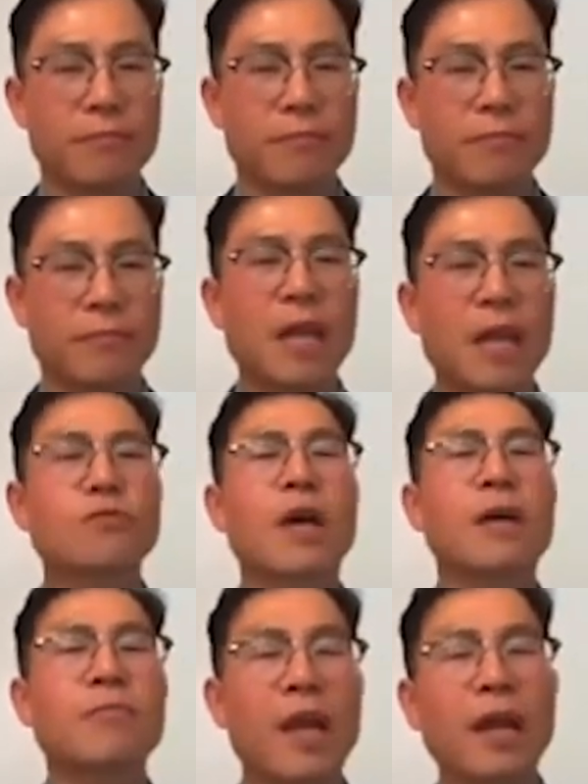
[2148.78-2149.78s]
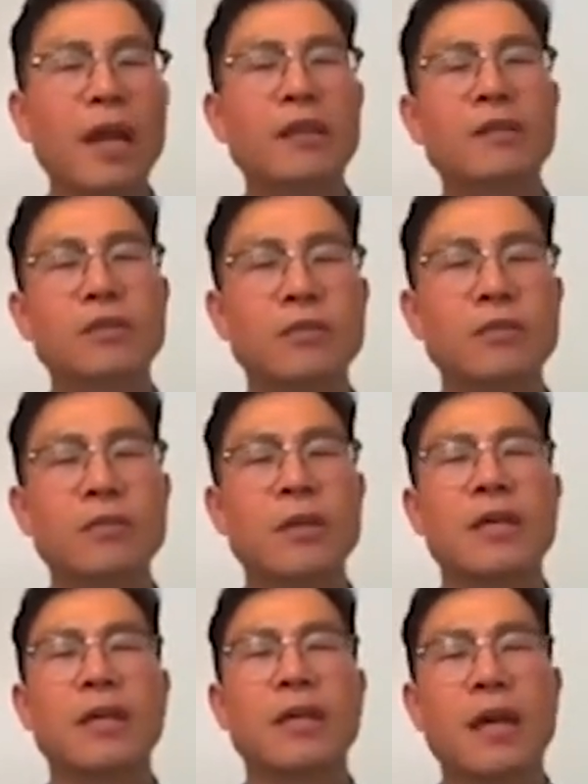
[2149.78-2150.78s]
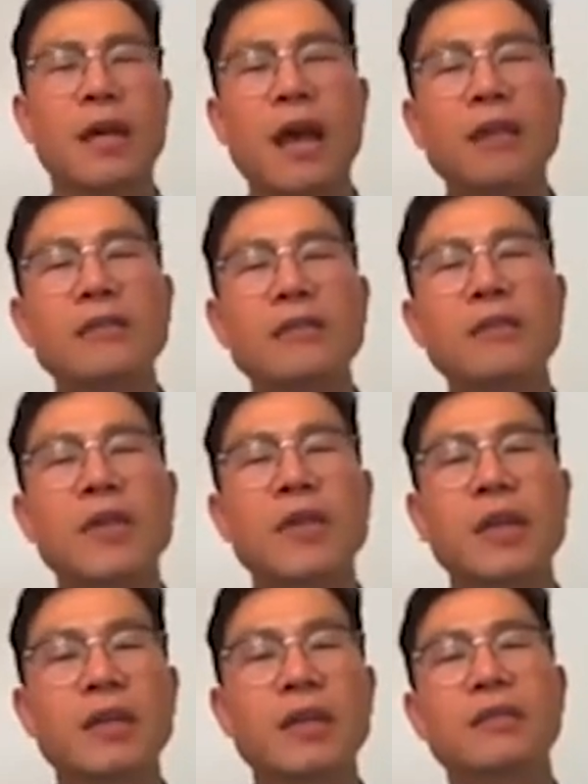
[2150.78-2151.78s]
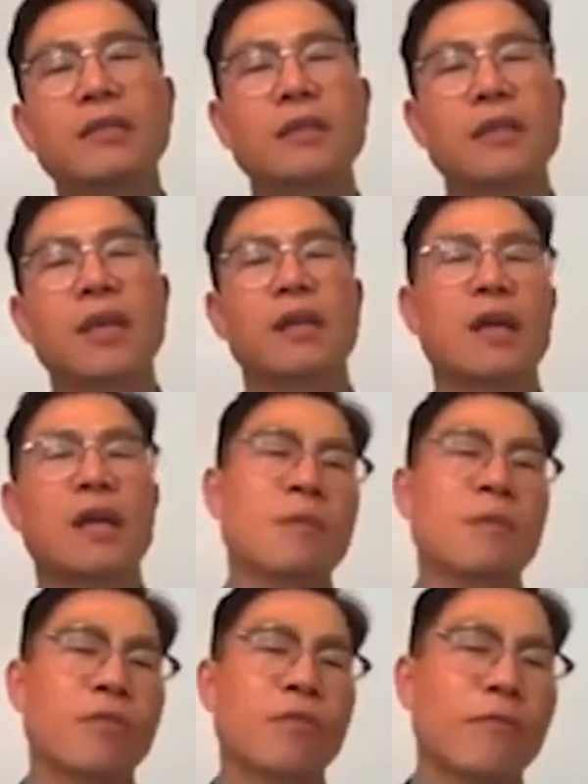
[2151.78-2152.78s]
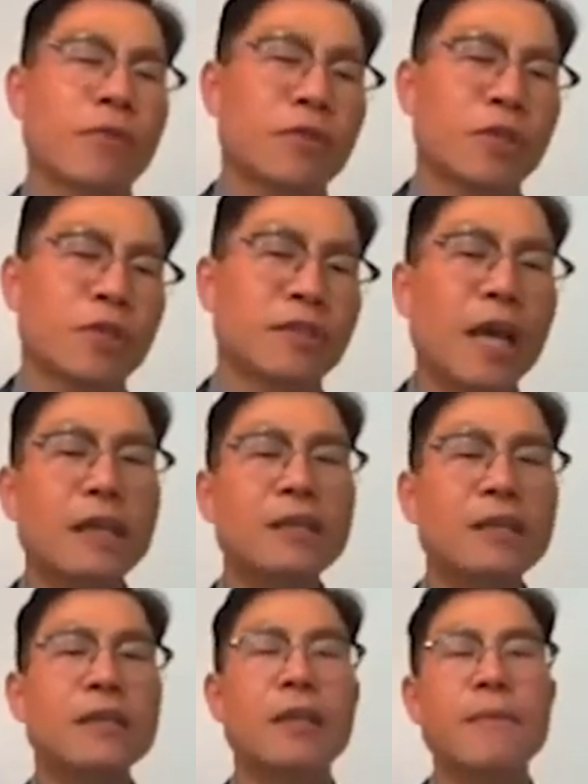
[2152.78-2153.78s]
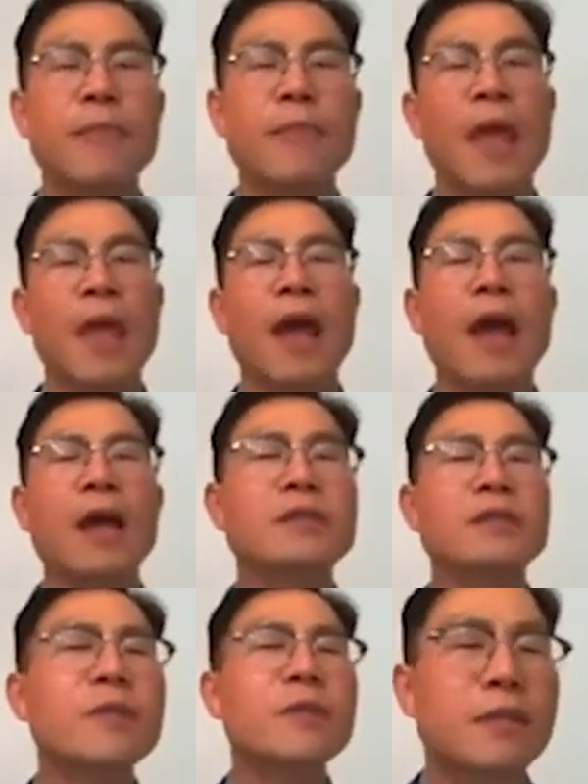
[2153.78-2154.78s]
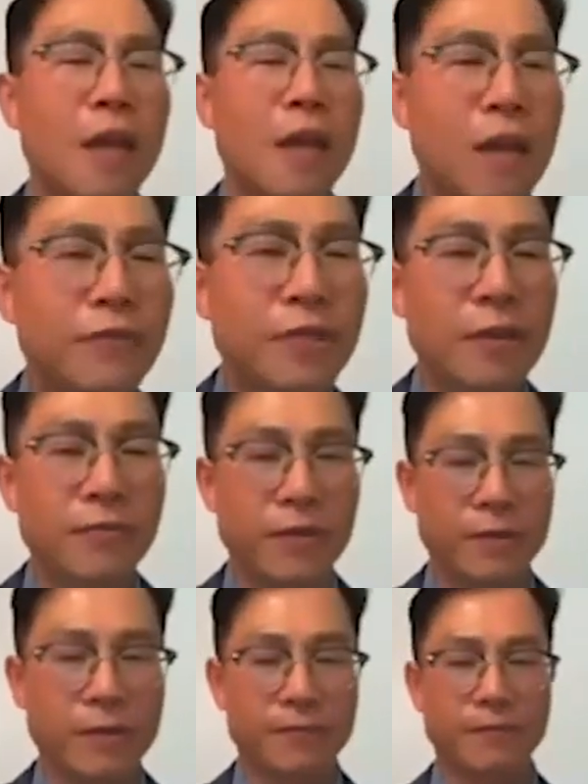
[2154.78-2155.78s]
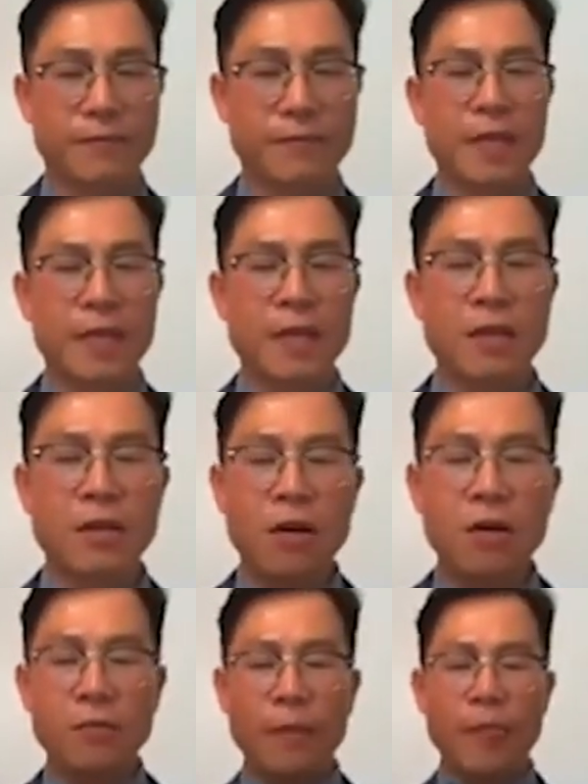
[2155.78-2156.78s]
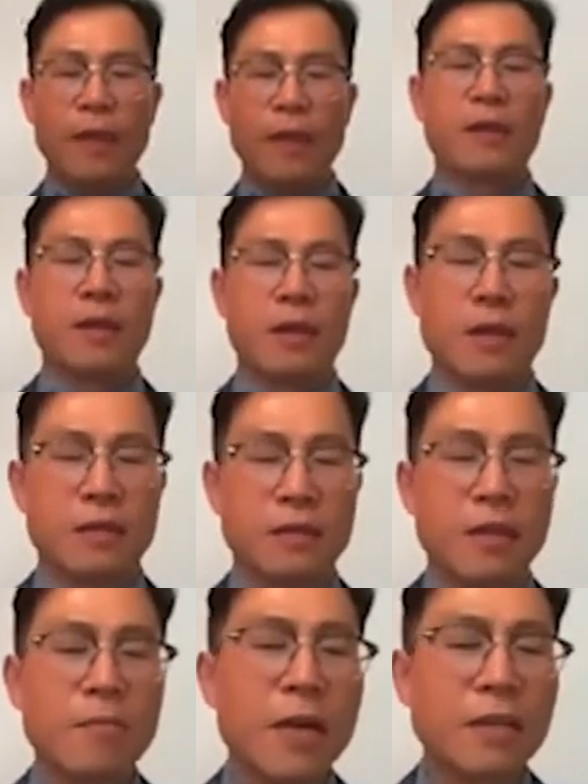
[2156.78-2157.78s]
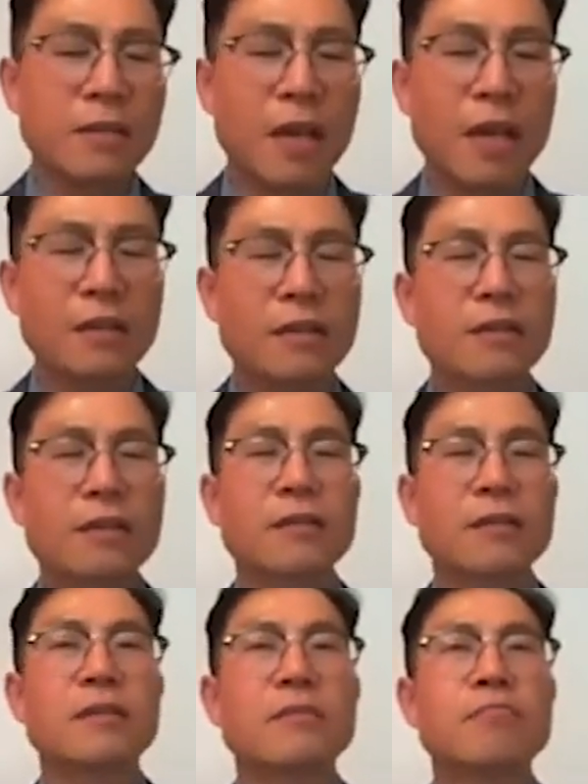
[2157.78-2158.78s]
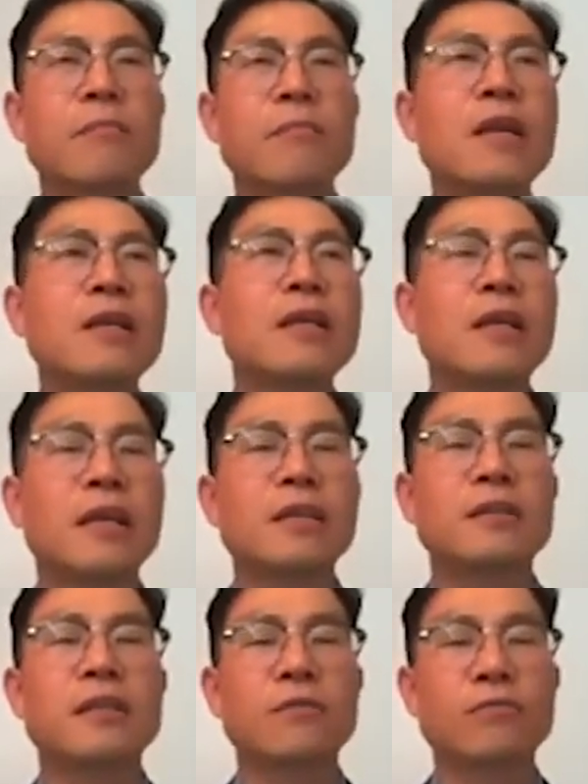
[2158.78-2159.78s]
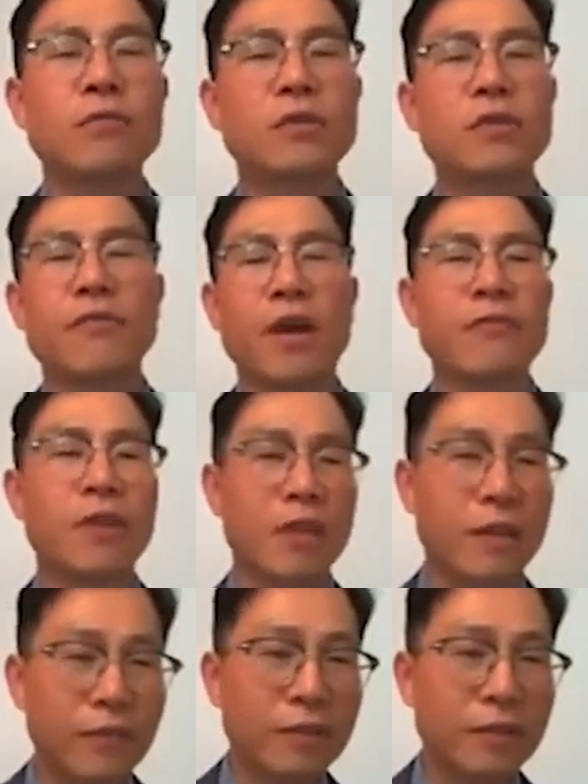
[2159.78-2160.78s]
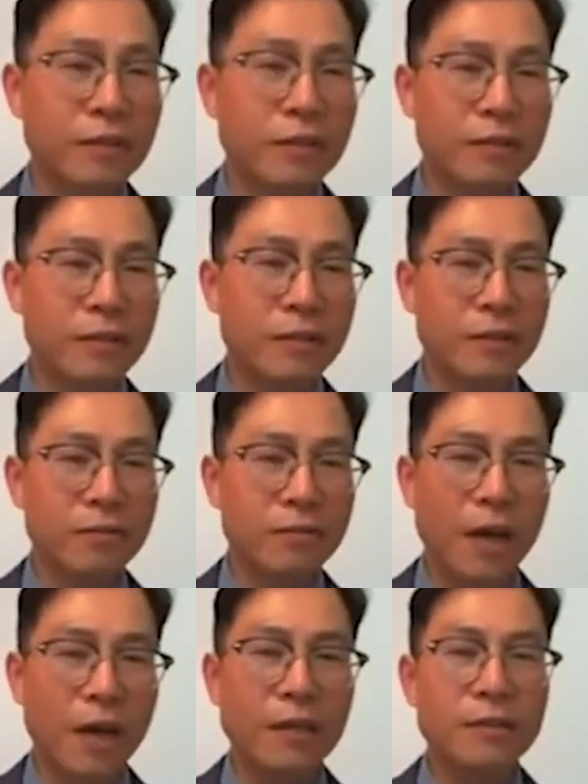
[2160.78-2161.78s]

That's why I'm telling you, Atomy is economic revolution. Secondly, Atomy is a lifesaver. You know, somebody said money is the root of every evil, right?